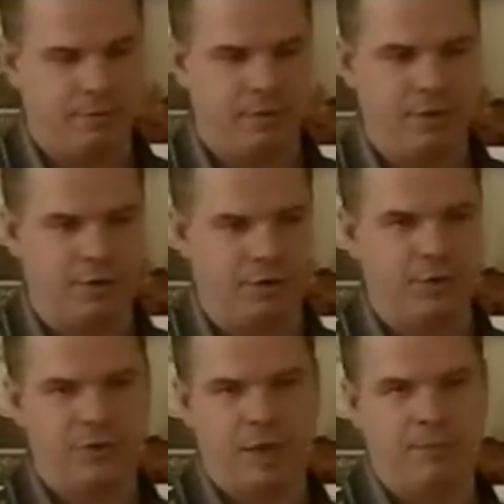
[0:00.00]
and
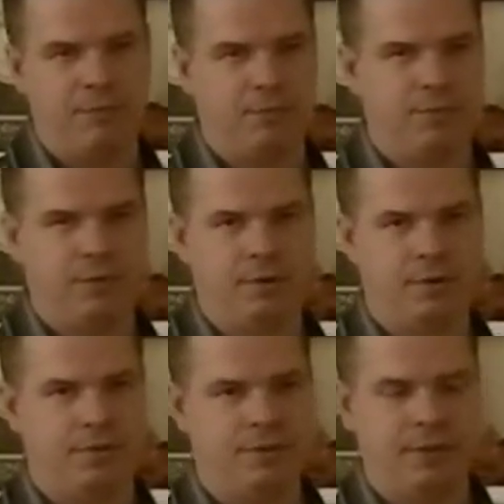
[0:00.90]
those types of
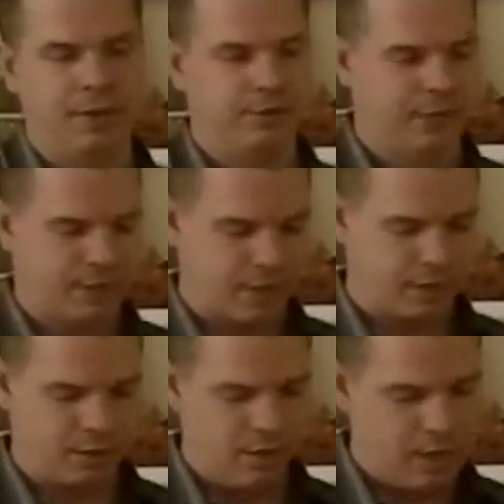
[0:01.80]
things like that.